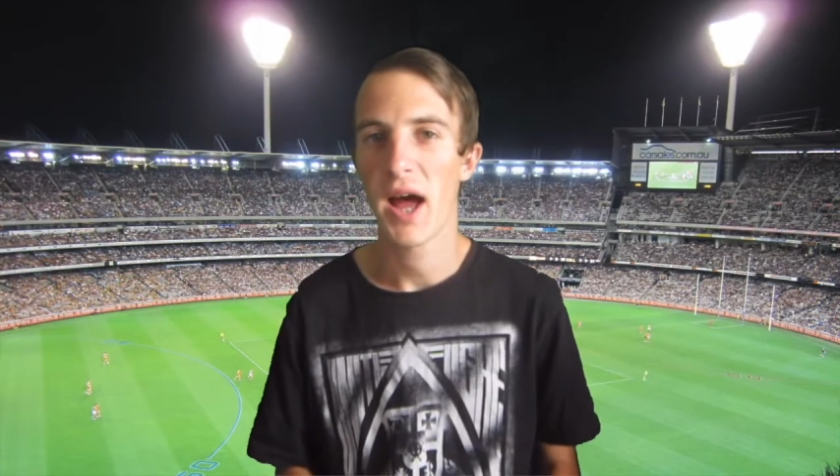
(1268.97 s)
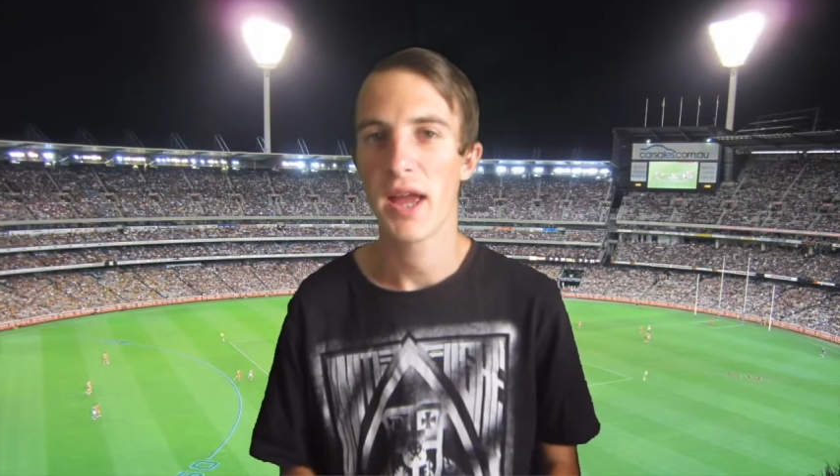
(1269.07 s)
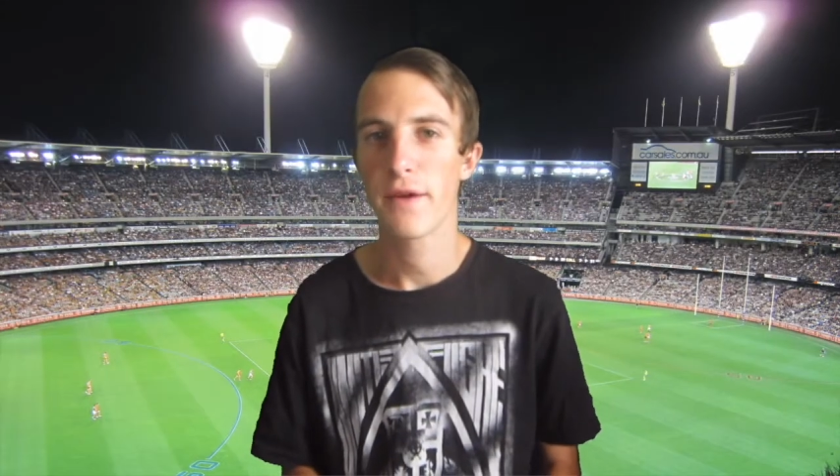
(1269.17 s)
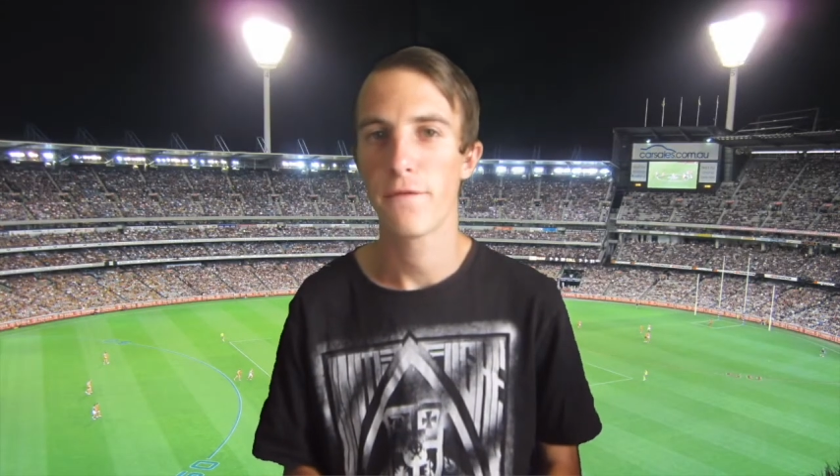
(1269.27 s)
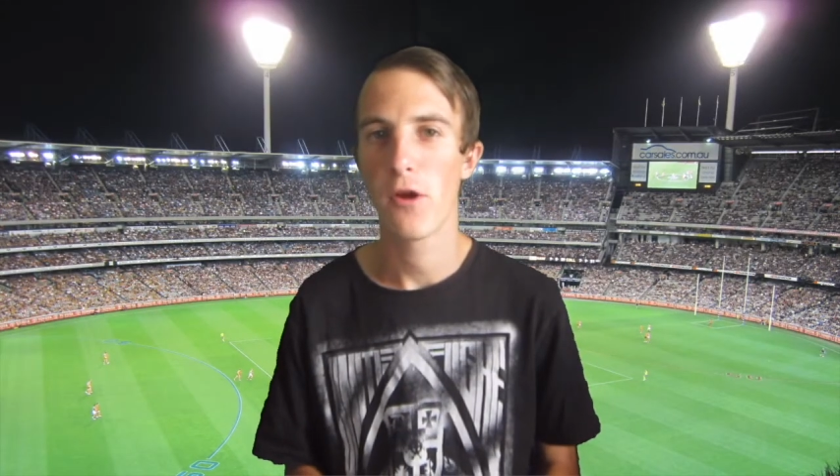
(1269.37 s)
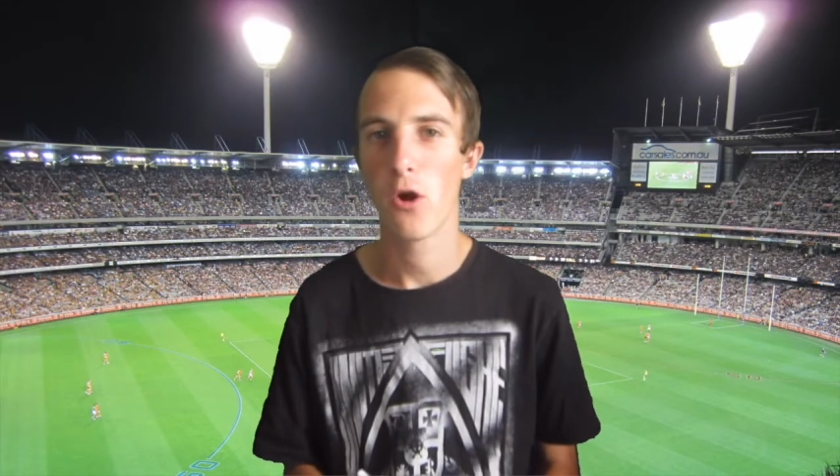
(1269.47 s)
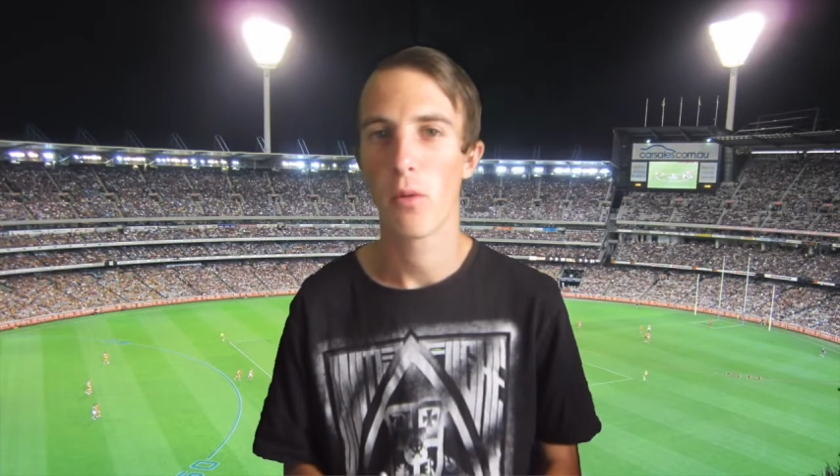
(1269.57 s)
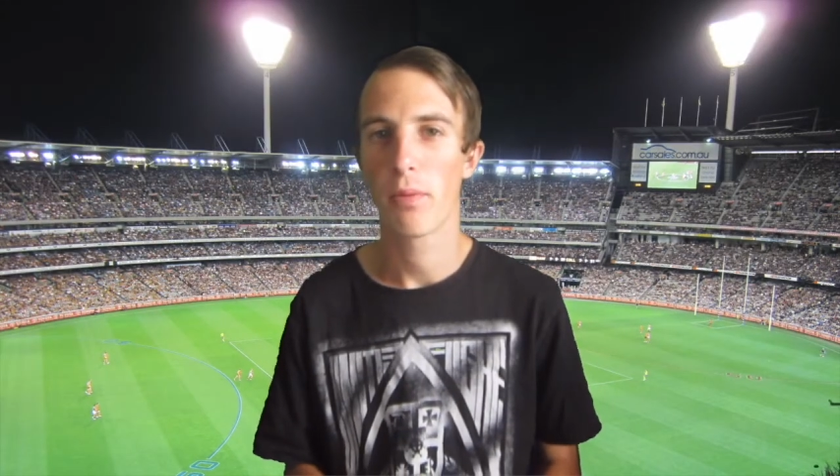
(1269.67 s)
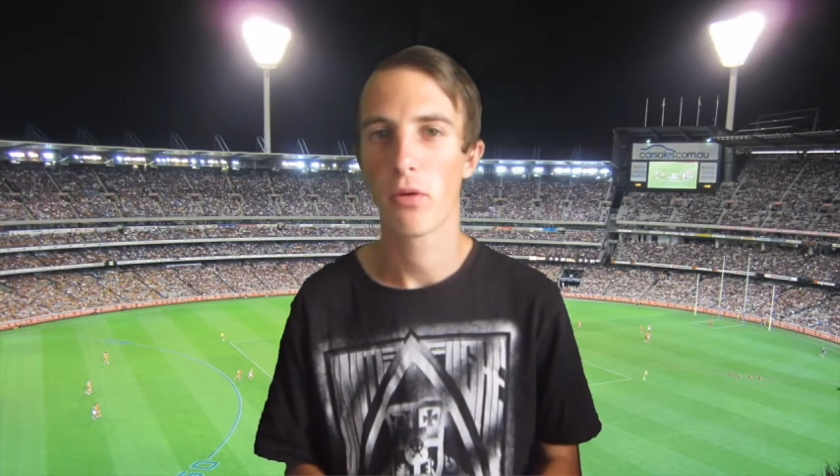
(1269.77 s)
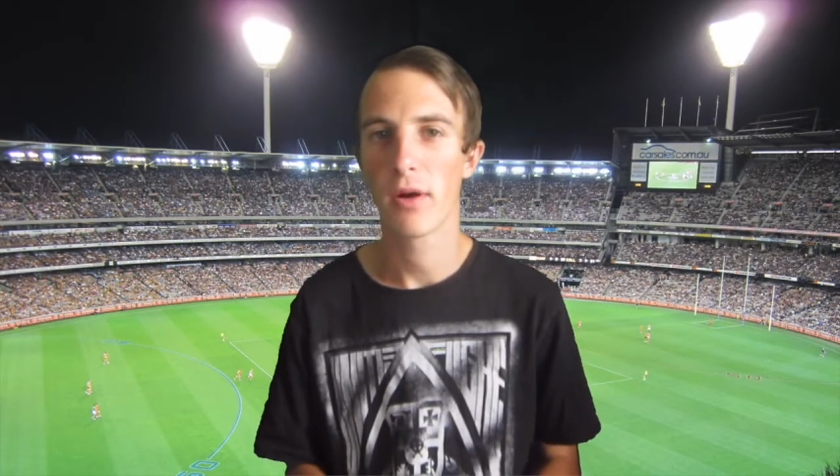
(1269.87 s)

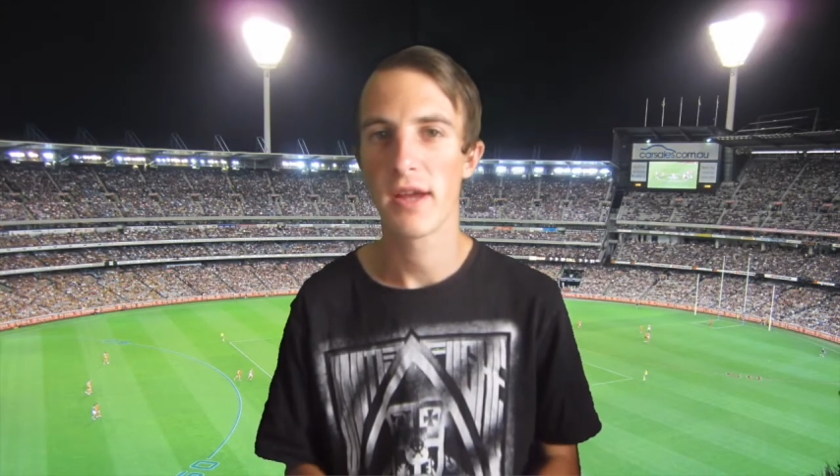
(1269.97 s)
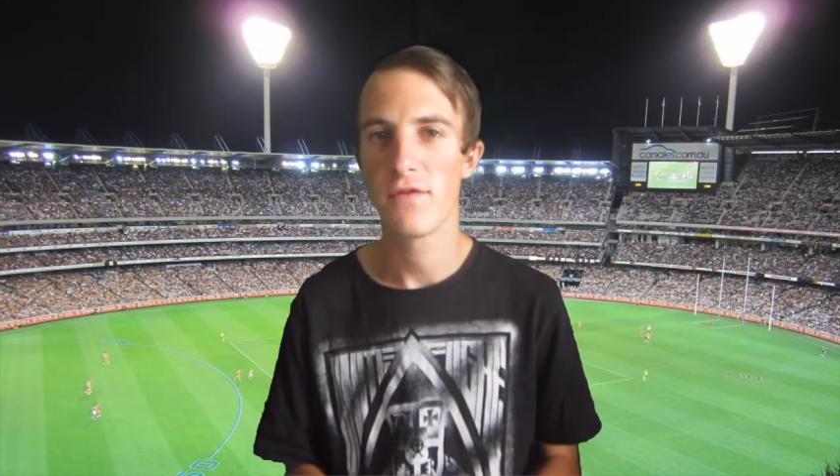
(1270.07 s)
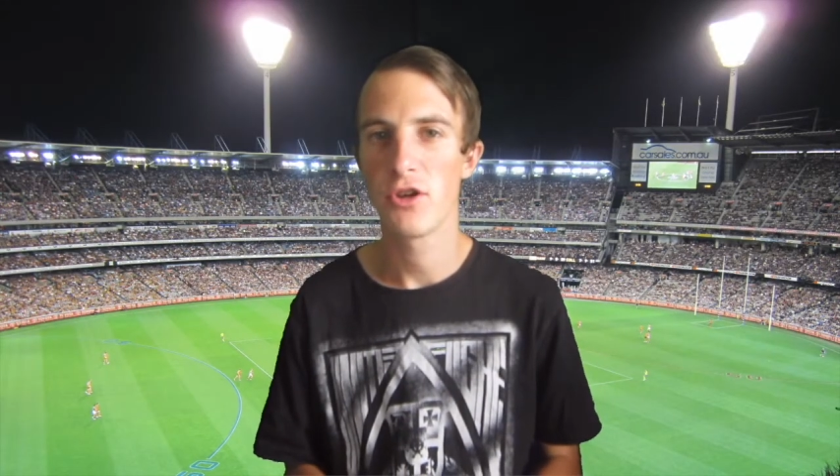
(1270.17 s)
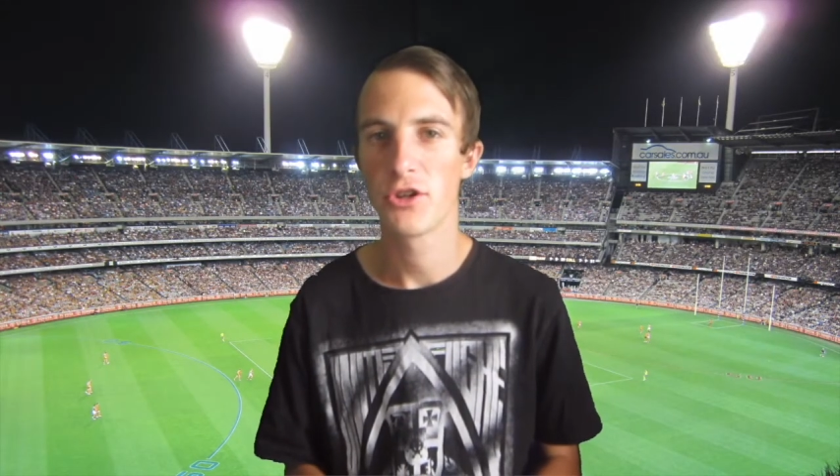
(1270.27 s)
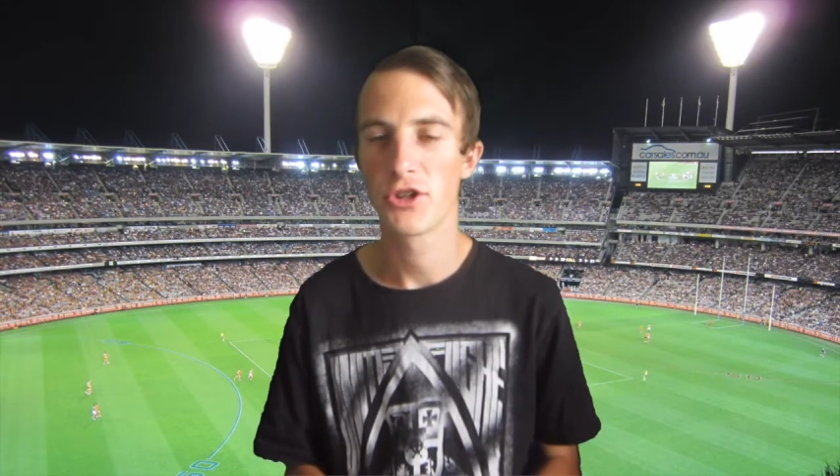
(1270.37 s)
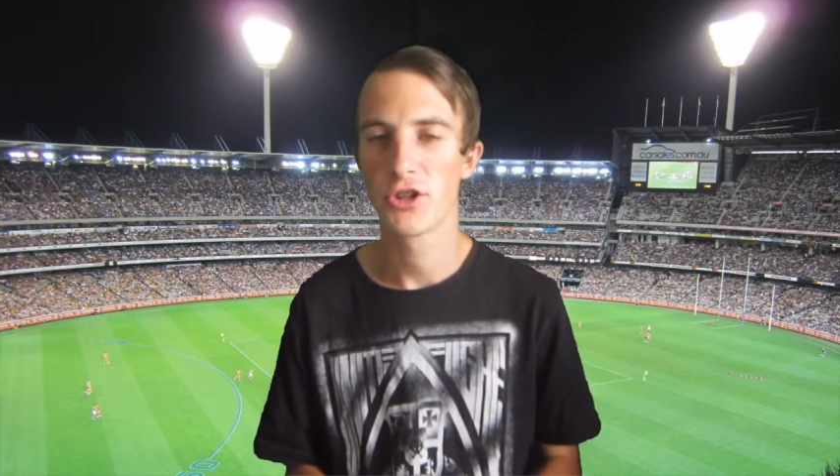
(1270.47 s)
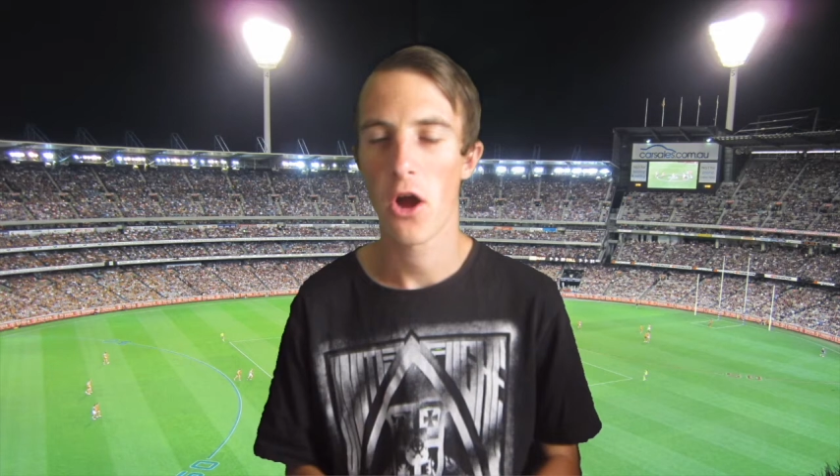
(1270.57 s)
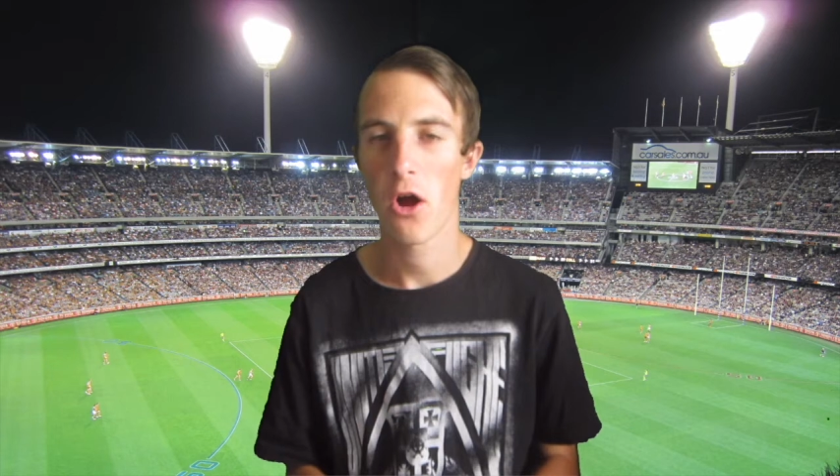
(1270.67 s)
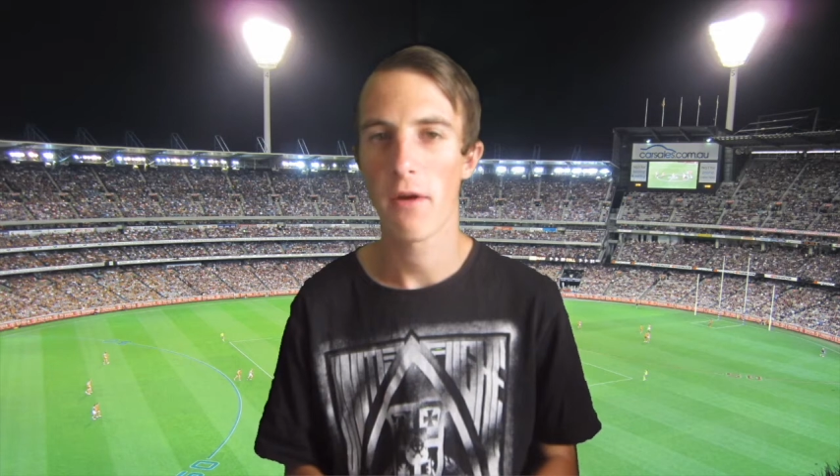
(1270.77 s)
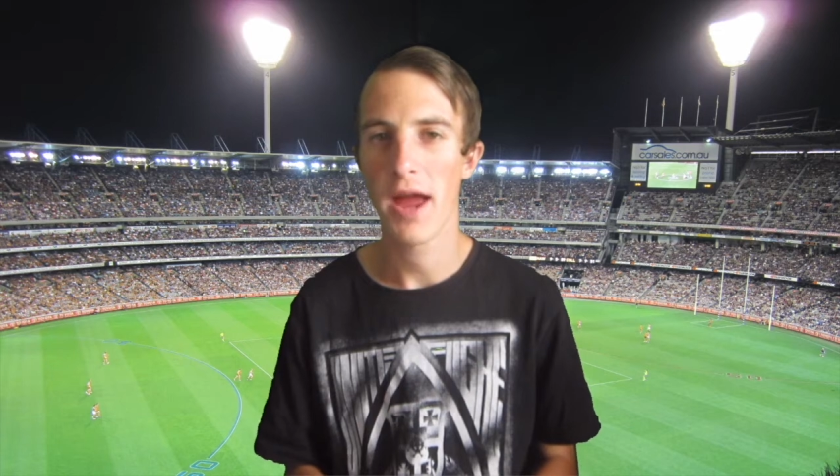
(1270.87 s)
AFL Preview
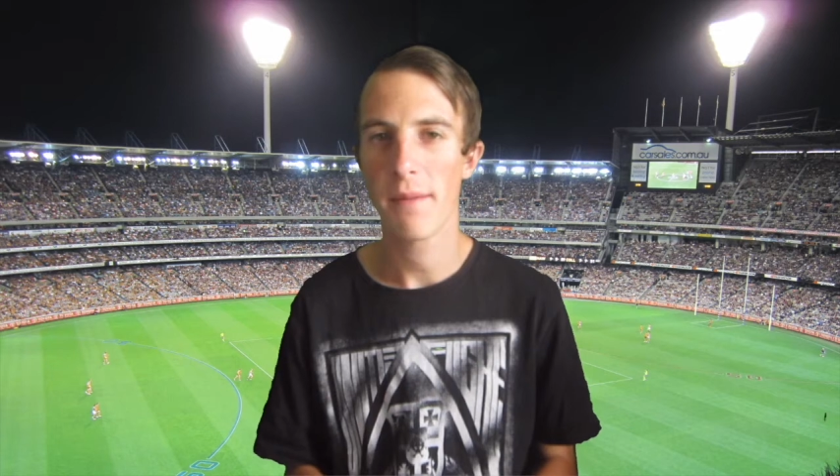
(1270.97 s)
Show,